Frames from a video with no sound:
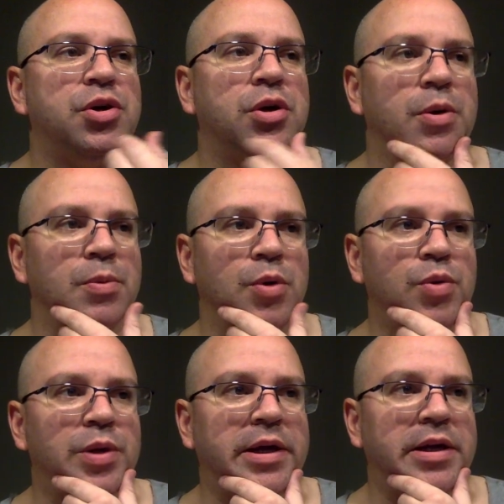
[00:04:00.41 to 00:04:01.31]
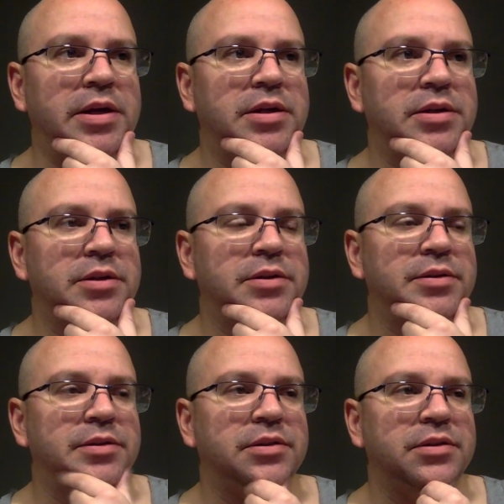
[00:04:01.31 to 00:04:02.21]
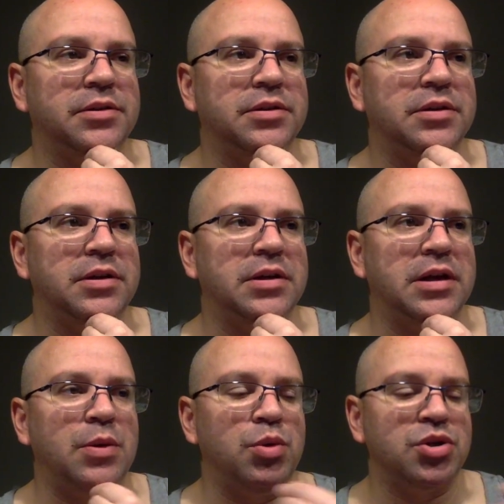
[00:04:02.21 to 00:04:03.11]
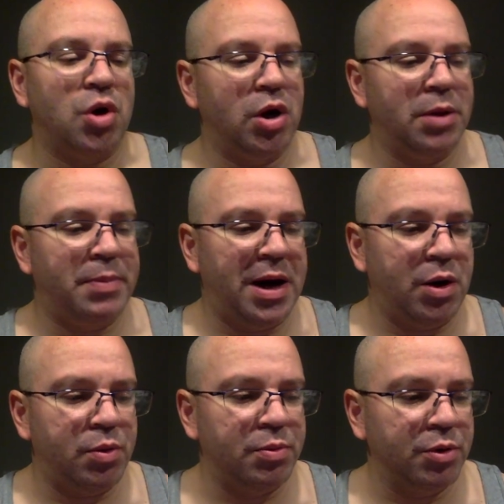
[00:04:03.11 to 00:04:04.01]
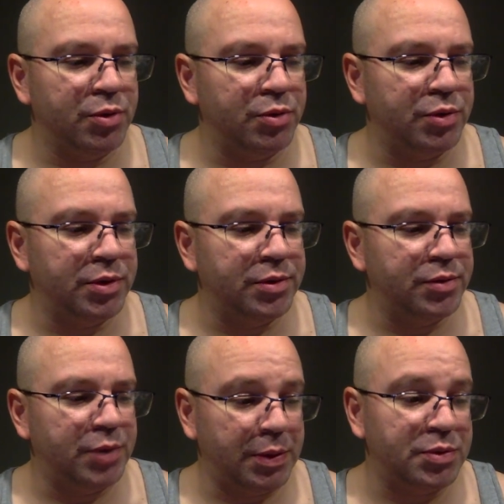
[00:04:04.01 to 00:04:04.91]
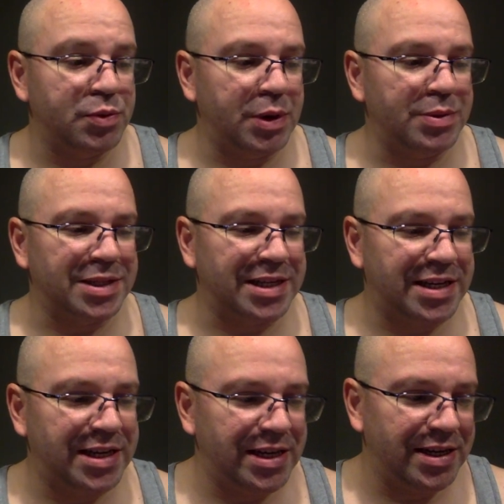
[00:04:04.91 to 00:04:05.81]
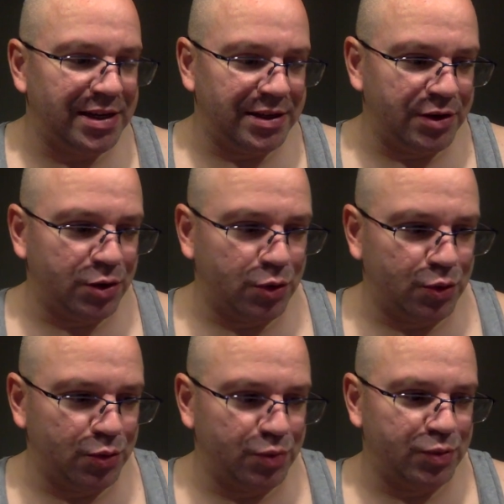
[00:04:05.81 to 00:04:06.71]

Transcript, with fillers: younger bro like it was all about bro when i was when i was a kid you know